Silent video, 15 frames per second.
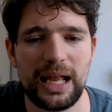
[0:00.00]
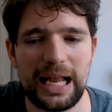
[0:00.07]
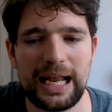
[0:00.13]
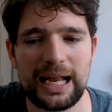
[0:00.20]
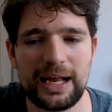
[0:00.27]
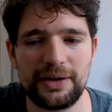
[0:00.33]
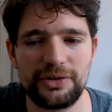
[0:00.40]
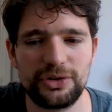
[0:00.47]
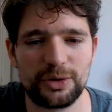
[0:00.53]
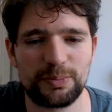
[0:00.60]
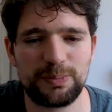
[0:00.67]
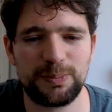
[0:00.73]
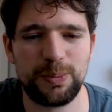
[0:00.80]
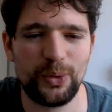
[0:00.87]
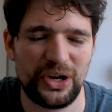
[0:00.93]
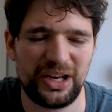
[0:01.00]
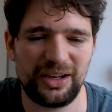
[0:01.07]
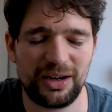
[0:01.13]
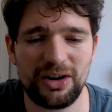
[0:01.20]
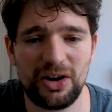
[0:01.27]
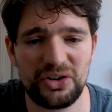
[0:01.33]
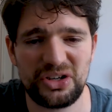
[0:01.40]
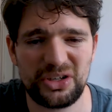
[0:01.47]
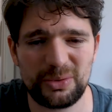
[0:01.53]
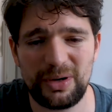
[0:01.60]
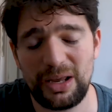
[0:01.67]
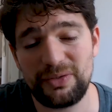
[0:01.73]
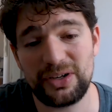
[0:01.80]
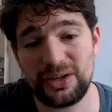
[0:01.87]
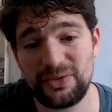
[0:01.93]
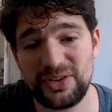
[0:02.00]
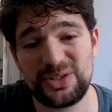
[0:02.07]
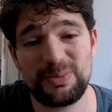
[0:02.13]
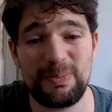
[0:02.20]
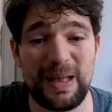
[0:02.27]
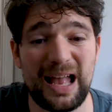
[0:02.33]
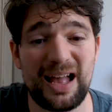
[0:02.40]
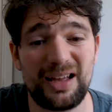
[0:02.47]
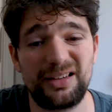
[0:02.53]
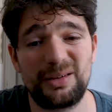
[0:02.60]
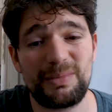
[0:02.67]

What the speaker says: and you're putting a card in the graveyard, if it's bad,